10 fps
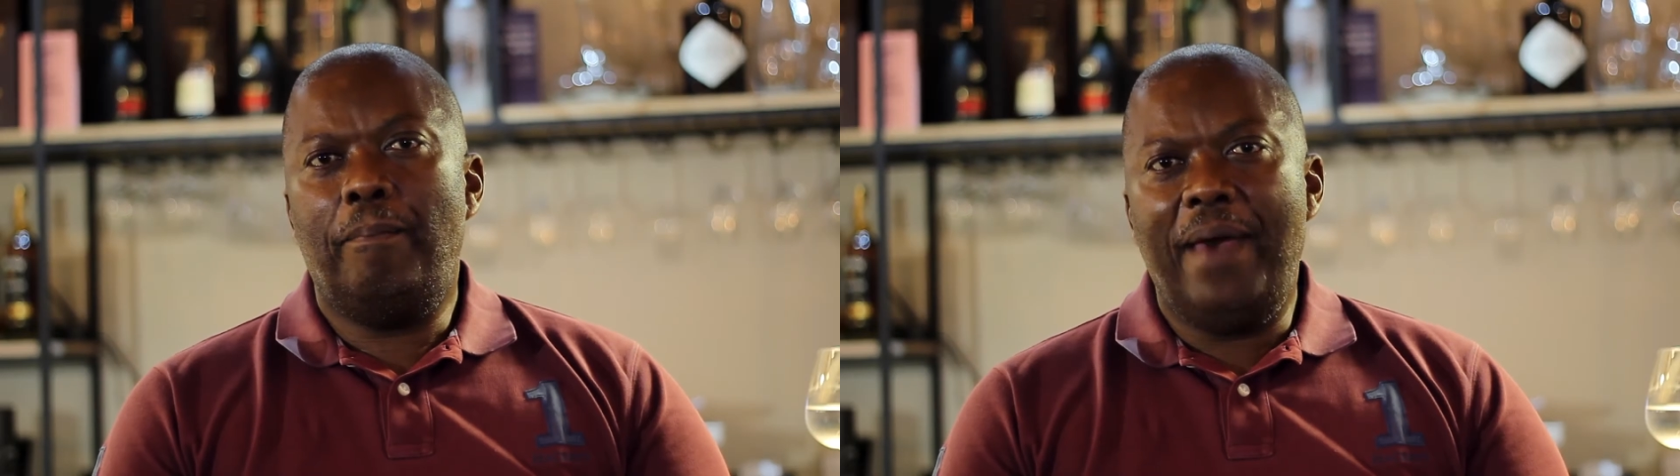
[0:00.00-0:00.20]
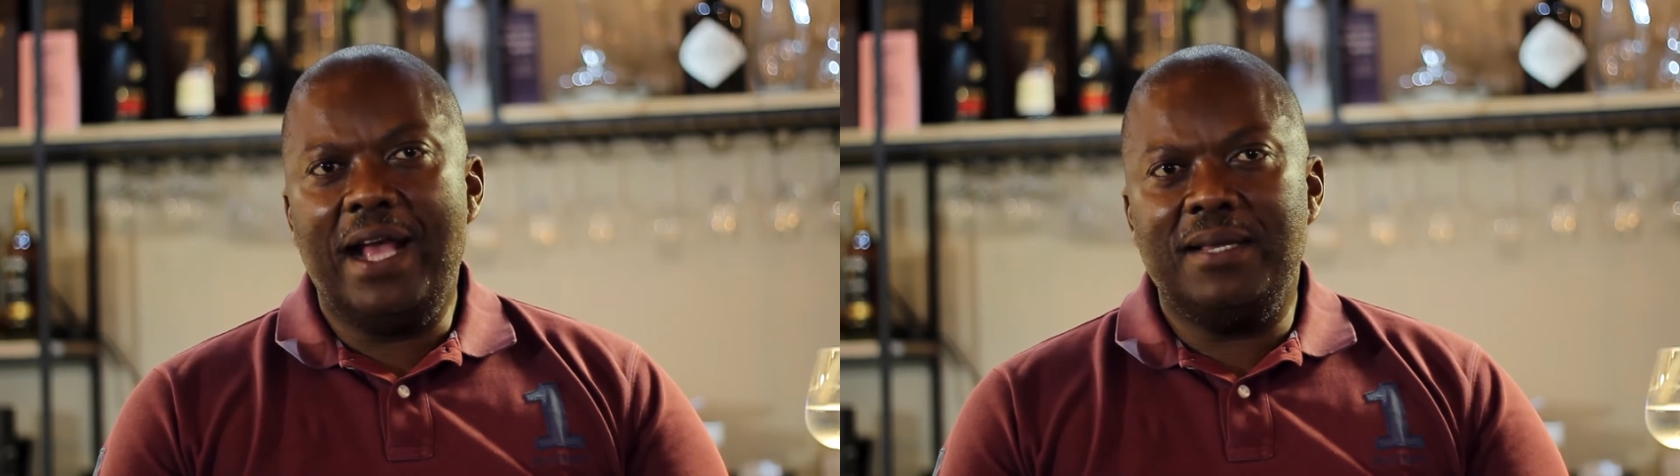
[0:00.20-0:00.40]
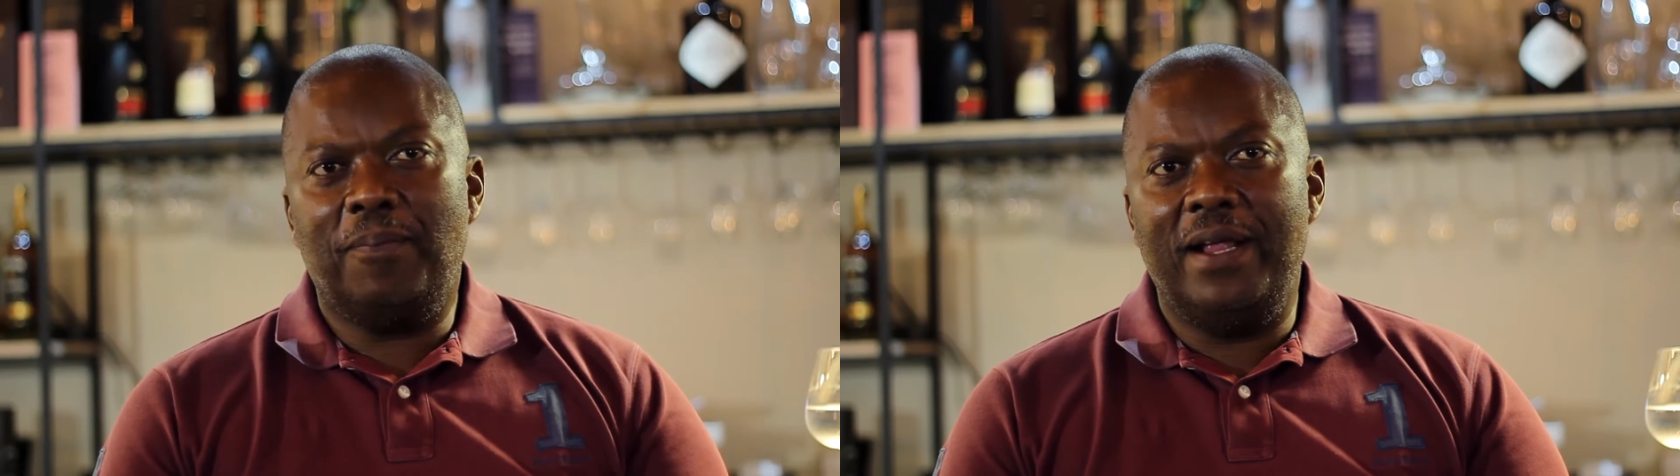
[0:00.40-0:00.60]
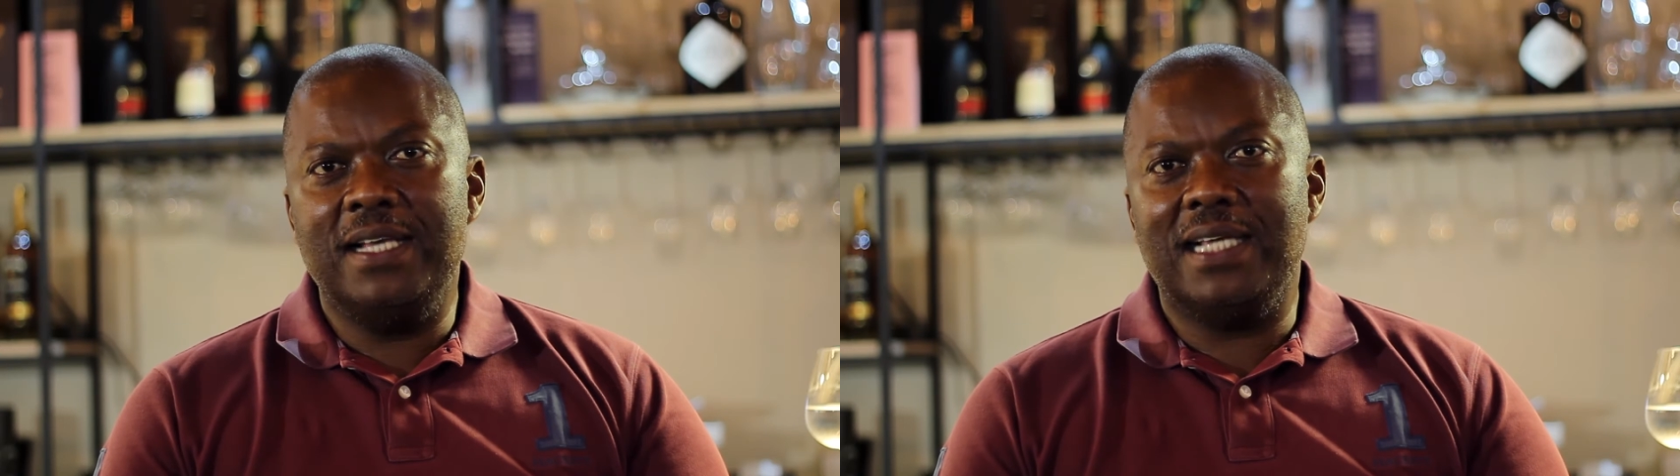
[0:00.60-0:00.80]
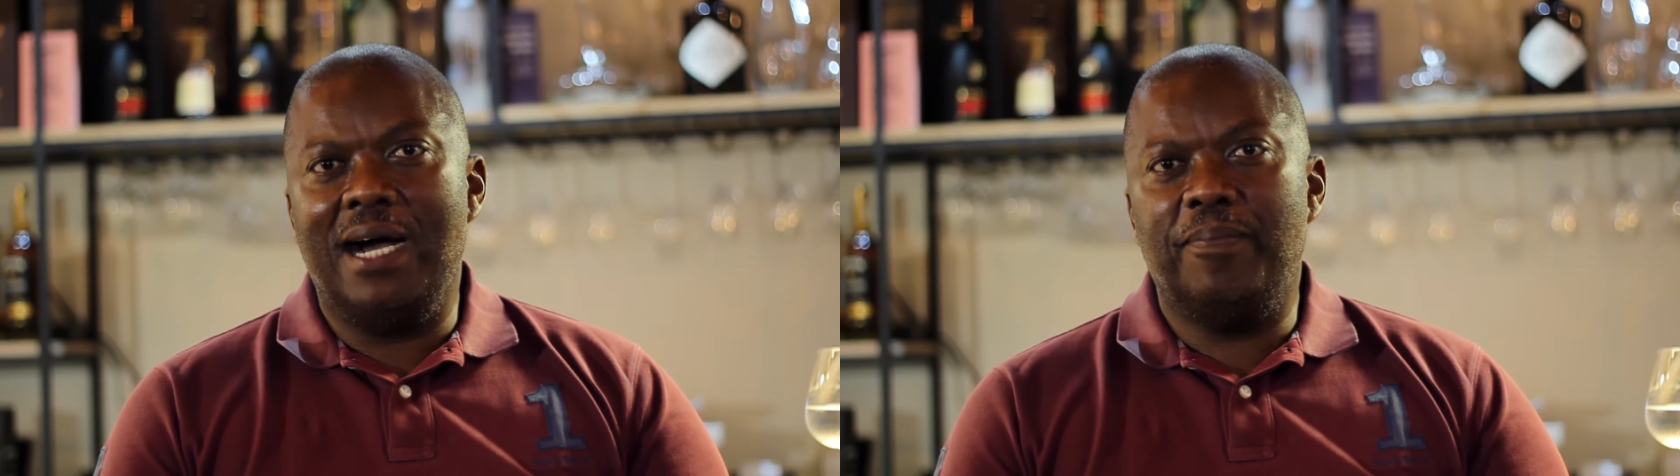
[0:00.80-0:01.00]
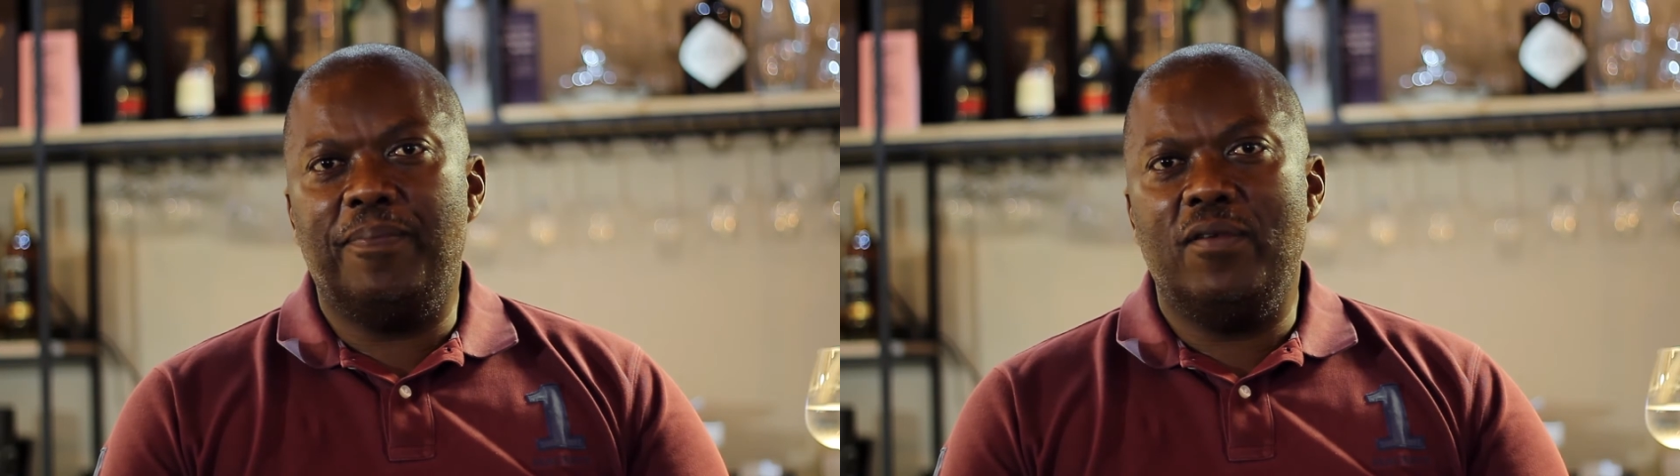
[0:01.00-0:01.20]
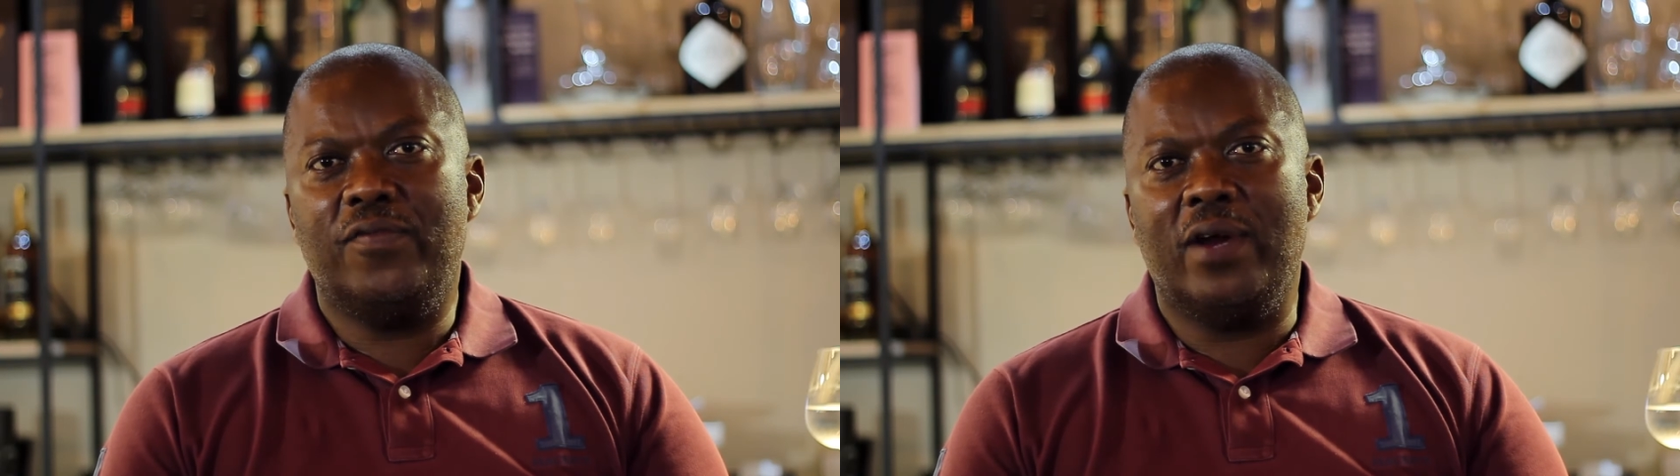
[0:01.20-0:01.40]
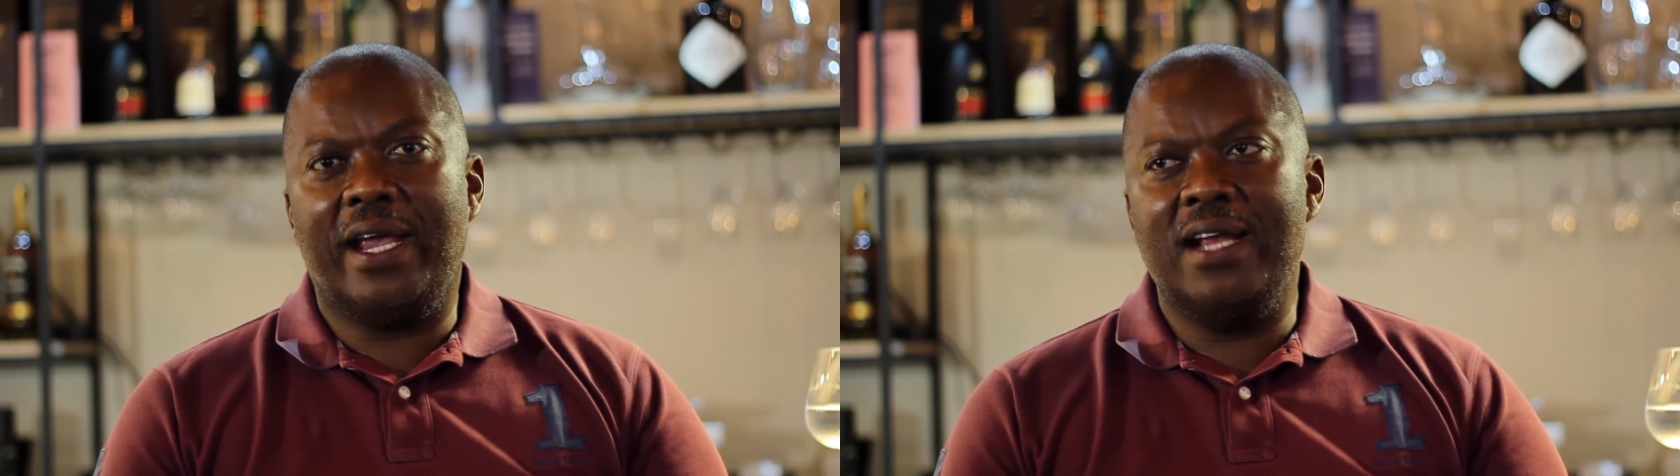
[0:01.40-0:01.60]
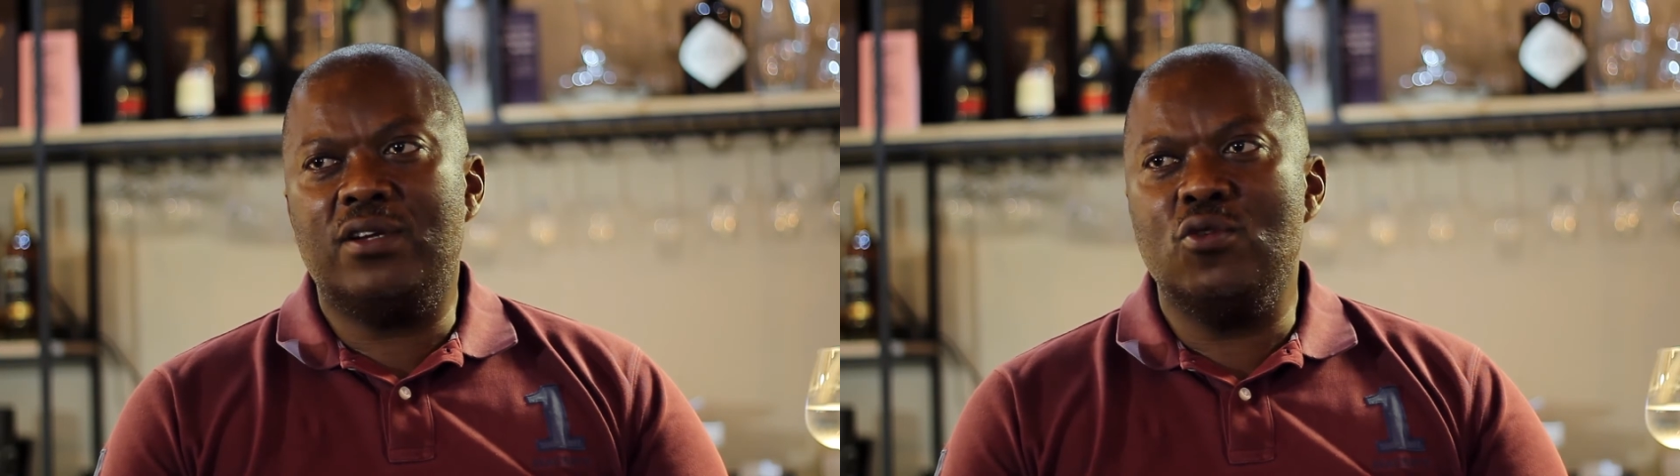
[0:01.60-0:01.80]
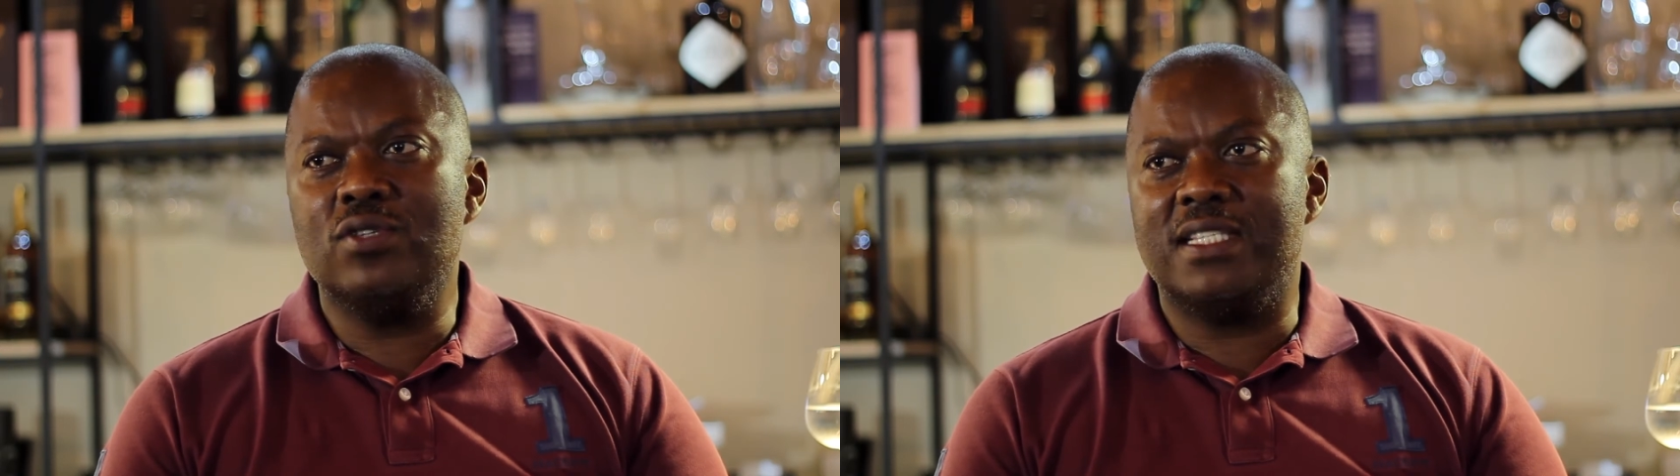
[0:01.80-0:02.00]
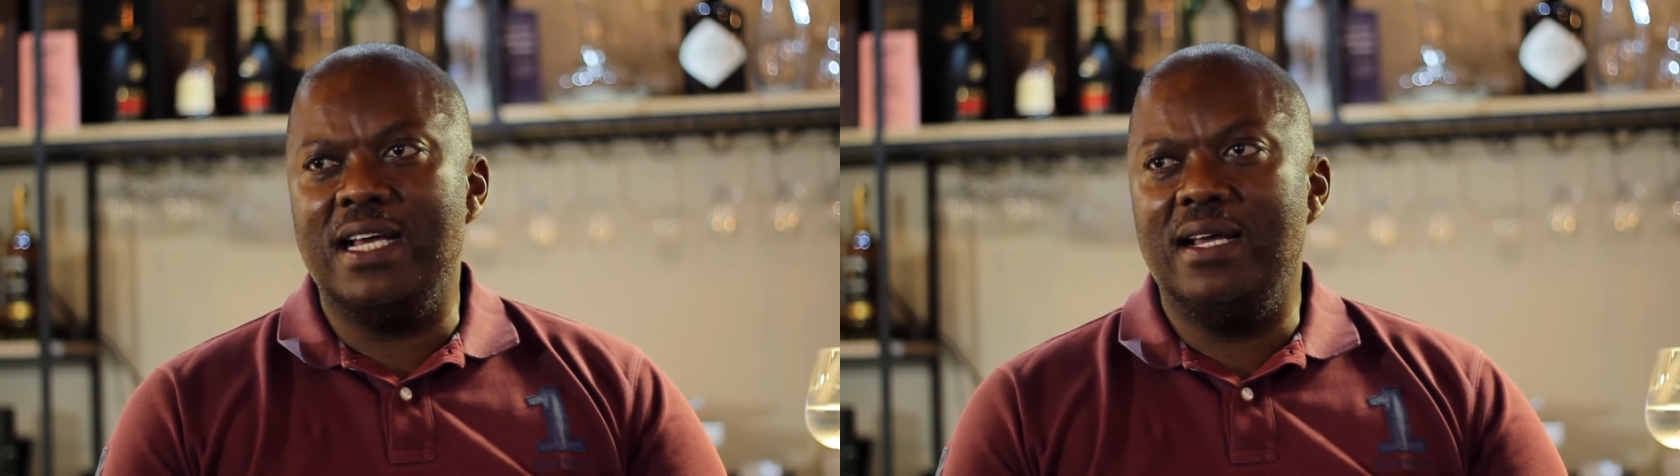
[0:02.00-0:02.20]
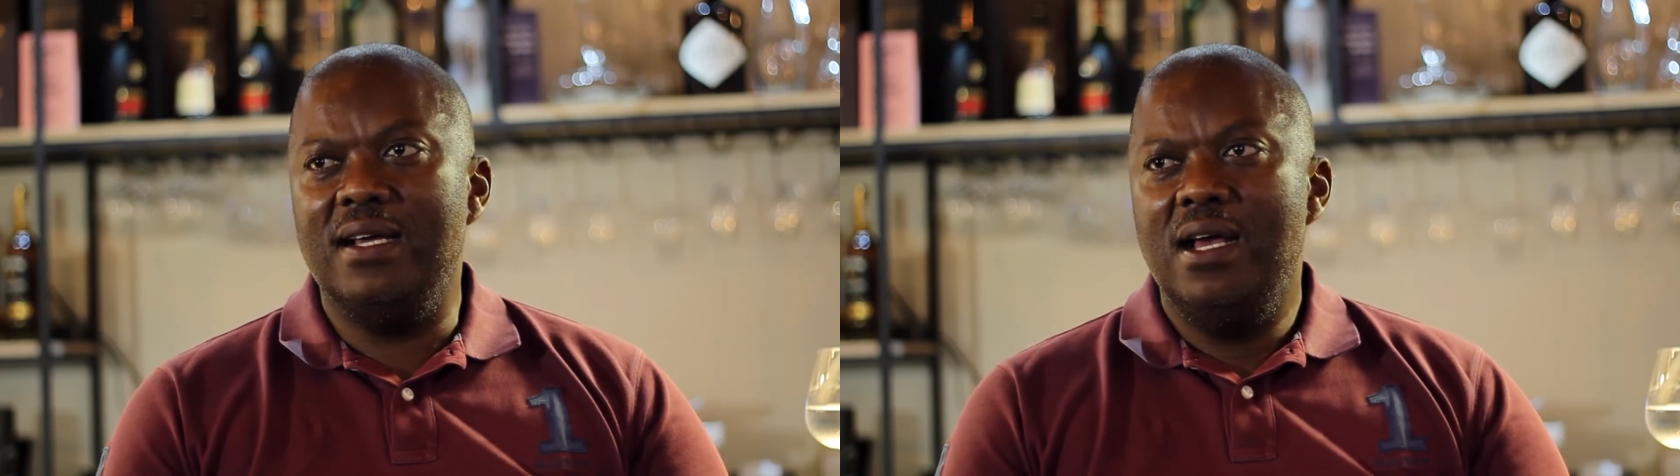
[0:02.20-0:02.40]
pack the place up, forget who's there.